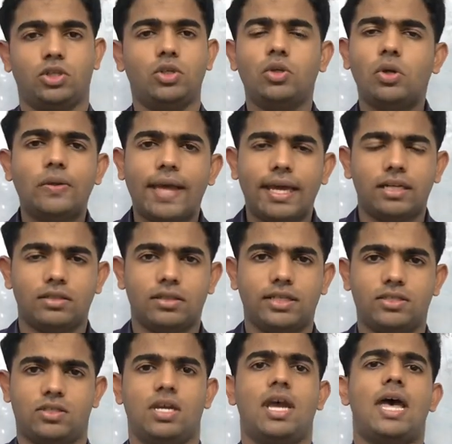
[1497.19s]
You know that
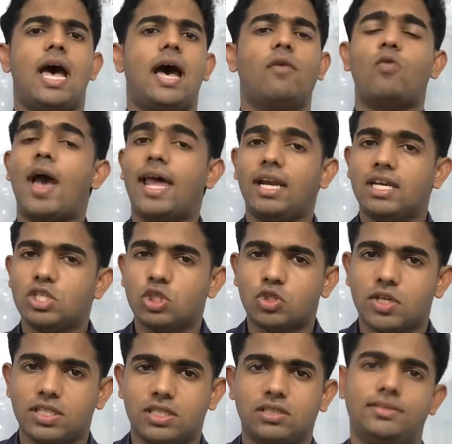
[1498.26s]
is a valgus
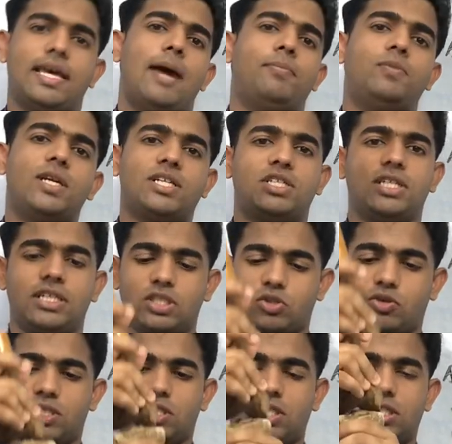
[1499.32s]
stress. The abduction is
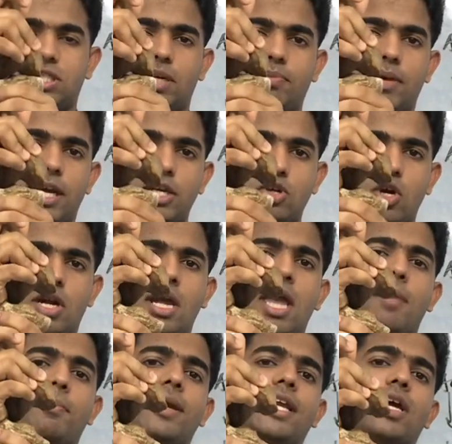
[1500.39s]
restricted by your
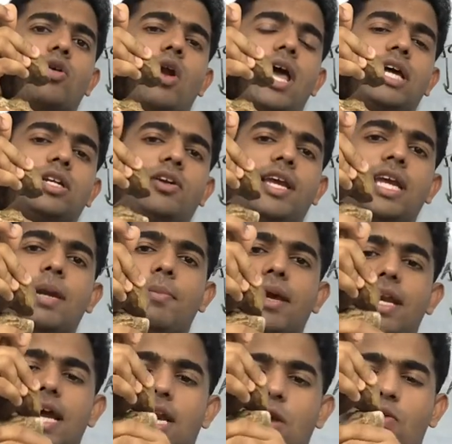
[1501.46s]
medial collateral
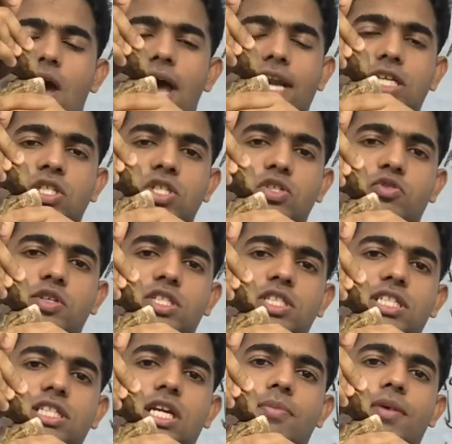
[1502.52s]
ligament and the varus is
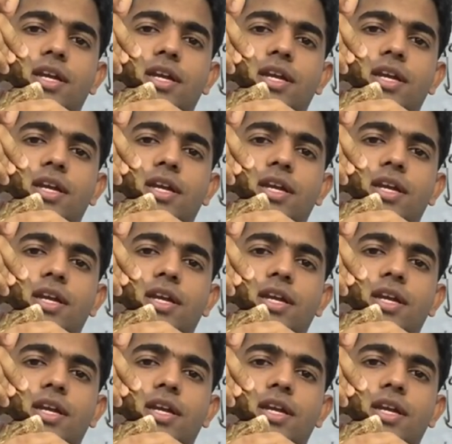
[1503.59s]
restricted by